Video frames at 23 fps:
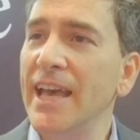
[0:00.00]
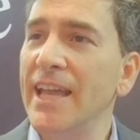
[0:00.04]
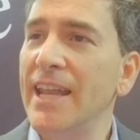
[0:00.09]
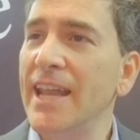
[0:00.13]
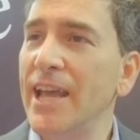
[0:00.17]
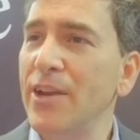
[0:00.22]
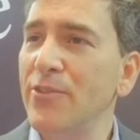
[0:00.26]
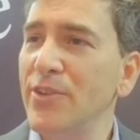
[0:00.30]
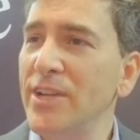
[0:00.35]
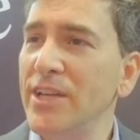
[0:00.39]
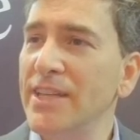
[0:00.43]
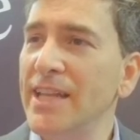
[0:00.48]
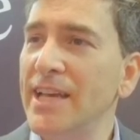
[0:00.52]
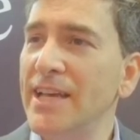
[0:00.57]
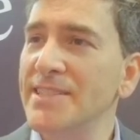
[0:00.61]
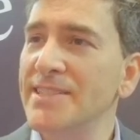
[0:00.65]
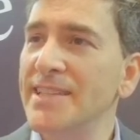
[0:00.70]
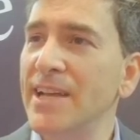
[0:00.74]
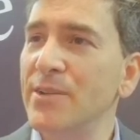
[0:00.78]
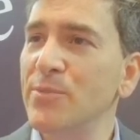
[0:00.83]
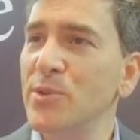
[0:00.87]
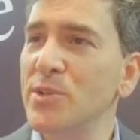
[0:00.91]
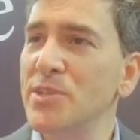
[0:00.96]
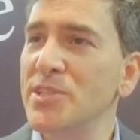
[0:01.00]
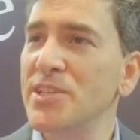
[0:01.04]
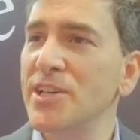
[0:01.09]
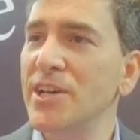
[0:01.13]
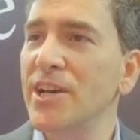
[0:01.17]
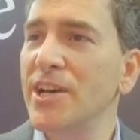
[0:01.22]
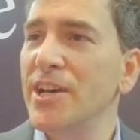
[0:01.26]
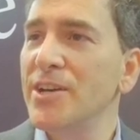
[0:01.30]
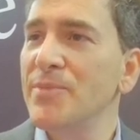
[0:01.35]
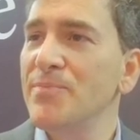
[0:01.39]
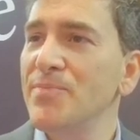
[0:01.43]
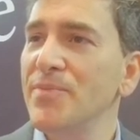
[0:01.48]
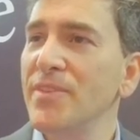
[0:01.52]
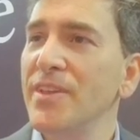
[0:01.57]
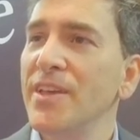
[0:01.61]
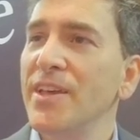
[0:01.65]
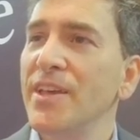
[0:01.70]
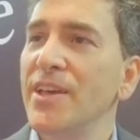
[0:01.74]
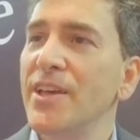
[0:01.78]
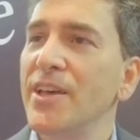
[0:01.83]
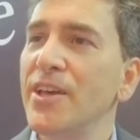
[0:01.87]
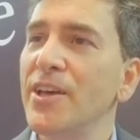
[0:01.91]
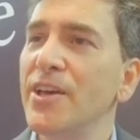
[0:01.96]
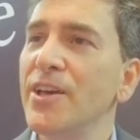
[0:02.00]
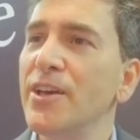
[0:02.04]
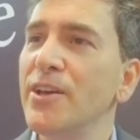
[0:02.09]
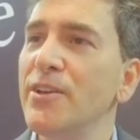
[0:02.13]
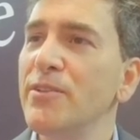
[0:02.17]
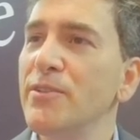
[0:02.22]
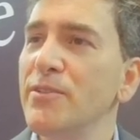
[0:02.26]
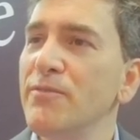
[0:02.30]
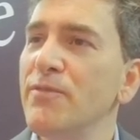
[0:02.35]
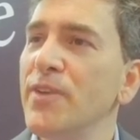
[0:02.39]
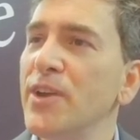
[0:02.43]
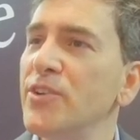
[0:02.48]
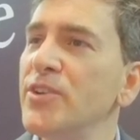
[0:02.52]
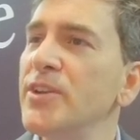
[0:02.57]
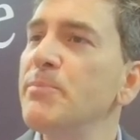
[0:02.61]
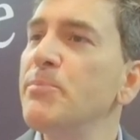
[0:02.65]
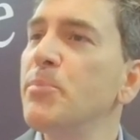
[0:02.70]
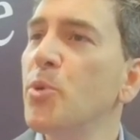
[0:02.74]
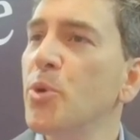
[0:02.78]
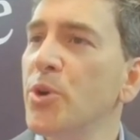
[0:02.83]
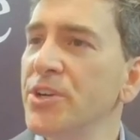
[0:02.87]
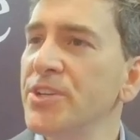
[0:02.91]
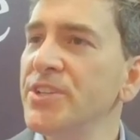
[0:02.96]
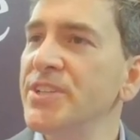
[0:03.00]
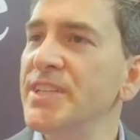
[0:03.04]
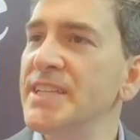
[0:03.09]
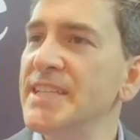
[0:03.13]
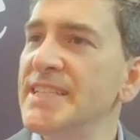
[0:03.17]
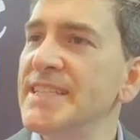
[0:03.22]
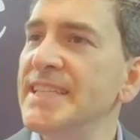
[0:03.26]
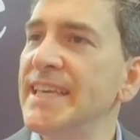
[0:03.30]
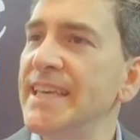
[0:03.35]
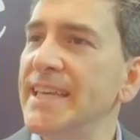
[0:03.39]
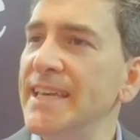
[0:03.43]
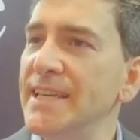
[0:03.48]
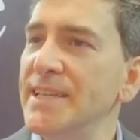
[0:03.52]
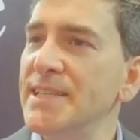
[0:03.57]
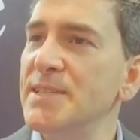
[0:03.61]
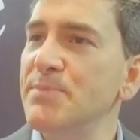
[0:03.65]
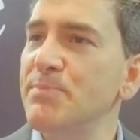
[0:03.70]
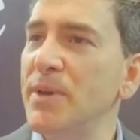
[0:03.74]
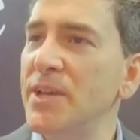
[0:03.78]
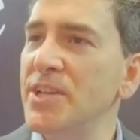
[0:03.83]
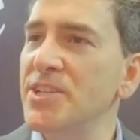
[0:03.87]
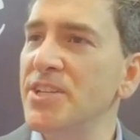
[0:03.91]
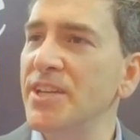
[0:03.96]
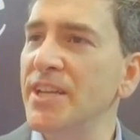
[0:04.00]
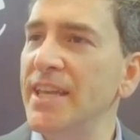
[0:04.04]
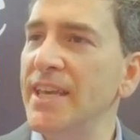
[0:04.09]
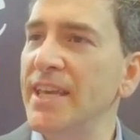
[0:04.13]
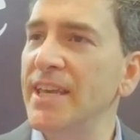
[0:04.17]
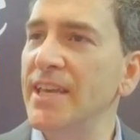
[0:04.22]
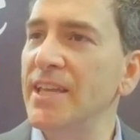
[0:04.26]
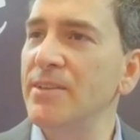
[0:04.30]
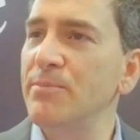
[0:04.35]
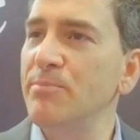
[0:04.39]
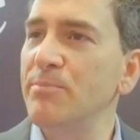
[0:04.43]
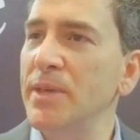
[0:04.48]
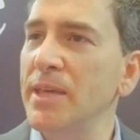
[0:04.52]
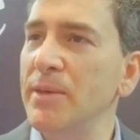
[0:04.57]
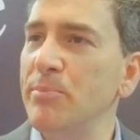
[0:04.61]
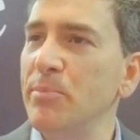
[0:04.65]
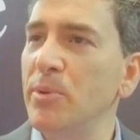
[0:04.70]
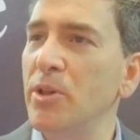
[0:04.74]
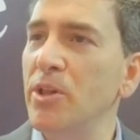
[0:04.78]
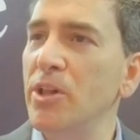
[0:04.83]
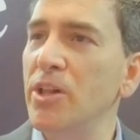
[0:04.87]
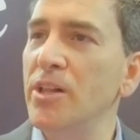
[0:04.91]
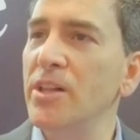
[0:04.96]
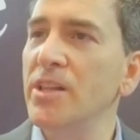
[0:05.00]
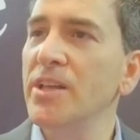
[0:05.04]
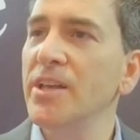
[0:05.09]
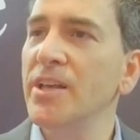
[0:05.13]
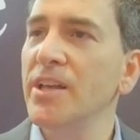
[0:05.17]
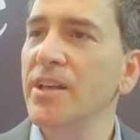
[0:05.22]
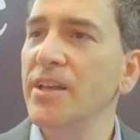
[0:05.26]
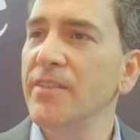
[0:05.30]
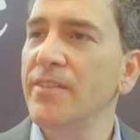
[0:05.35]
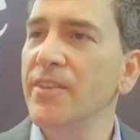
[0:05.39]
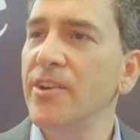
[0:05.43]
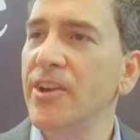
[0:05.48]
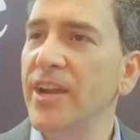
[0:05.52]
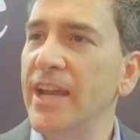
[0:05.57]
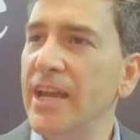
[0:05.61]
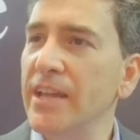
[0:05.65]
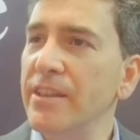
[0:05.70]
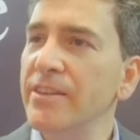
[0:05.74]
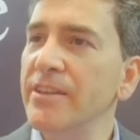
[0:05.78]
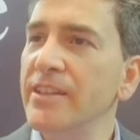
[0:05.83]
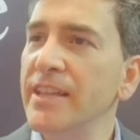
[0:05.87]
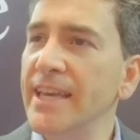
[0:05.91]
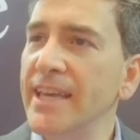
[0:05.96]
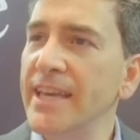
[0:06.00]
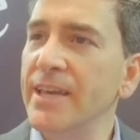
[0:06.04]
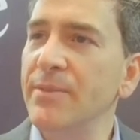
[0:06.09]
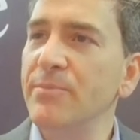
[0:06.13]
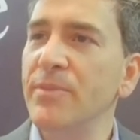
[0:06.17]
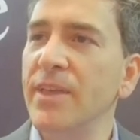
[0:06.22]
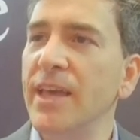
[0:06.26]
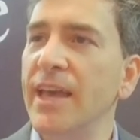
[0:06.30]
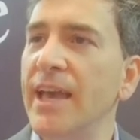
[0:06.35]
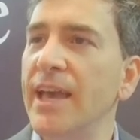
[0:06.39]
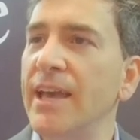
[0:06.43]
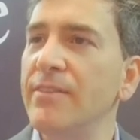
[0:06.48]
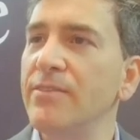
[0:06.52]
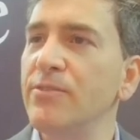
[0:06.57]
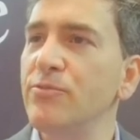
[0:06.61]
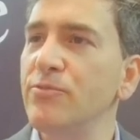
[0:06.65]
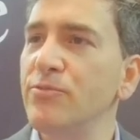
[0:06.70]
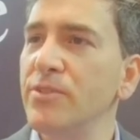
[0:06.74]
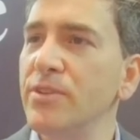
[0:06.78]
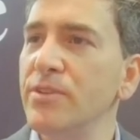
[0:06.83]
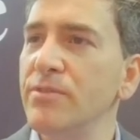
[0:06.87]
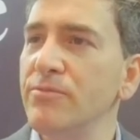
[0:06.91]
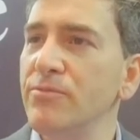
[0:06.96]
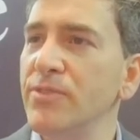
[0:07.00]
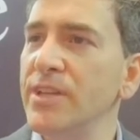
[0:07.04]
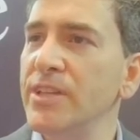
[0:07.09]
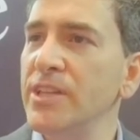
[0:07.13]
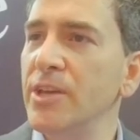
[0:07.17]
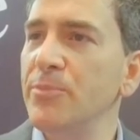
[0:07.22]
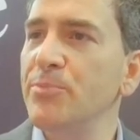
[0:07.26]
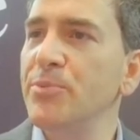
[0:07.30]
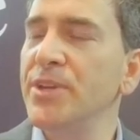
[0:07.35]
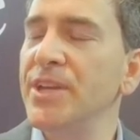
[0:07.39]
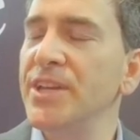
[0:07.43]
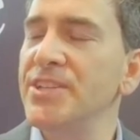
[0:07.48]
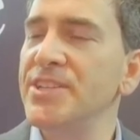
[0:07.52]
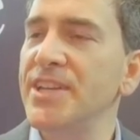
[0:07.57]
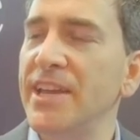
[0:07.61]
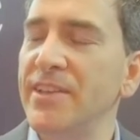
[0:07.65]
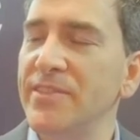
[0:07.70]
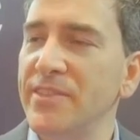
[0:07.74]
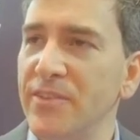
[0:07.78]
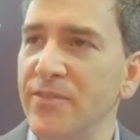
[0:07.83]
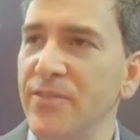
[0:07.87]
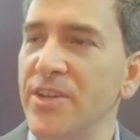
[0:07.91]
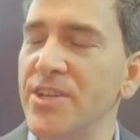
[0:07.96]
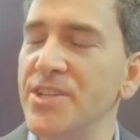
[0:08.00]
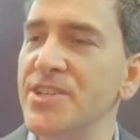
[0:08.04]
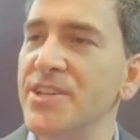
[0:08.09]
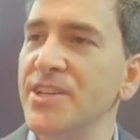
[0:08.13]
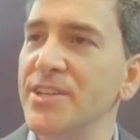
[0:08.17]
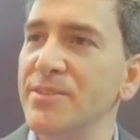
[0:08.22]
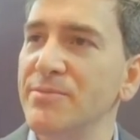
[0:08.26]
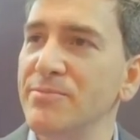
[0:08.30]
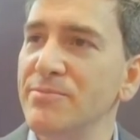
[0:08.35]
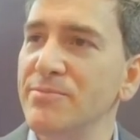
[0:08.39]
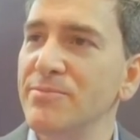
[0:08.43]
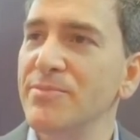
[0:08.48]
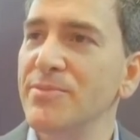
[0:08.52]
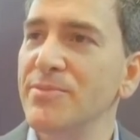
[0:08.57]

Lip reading: I realized that was a very important disease, especially in people that are elderly and really appreciate their vision.